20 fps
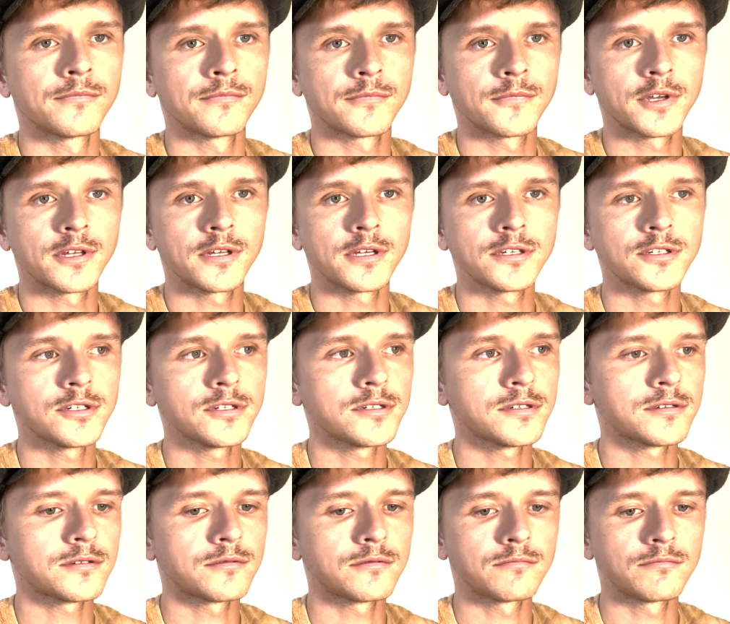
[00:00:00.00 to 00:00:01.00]
I think
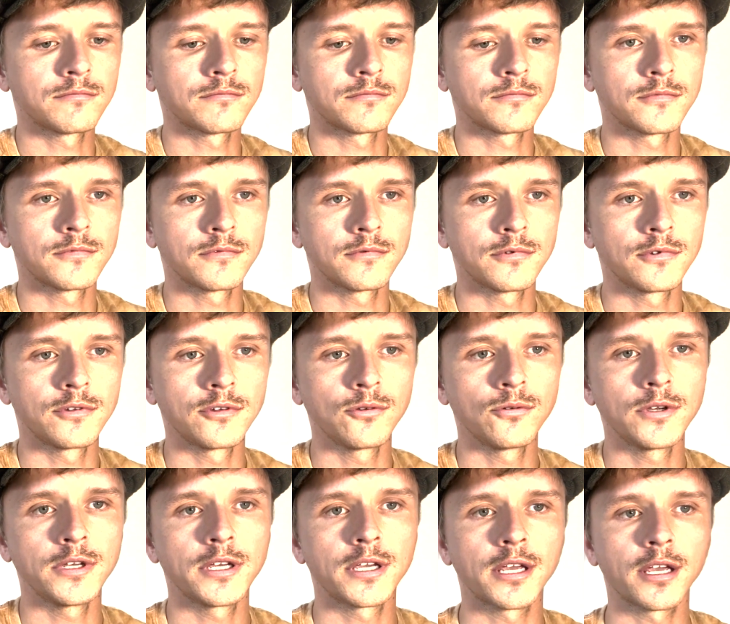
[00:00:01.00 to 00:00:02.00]
just do
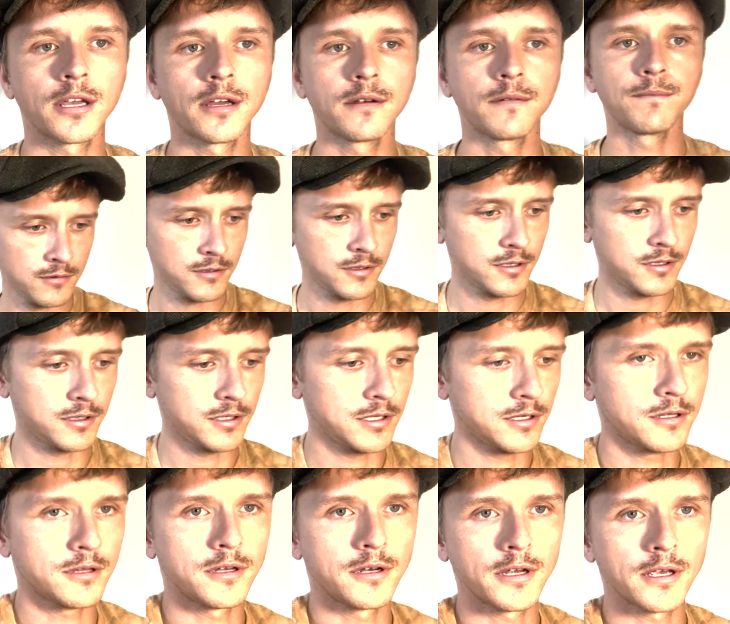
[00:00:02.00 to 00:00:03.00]
what you can at the end
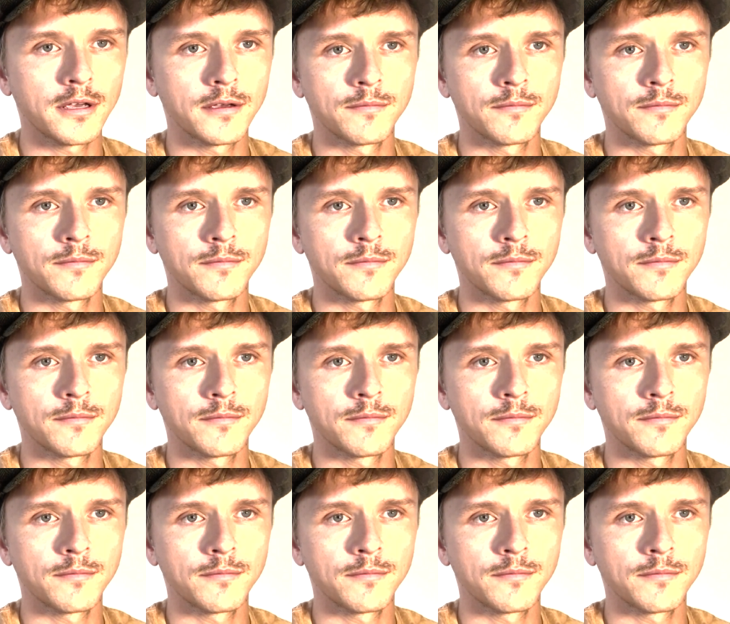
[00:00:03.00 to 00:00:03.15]
of the day.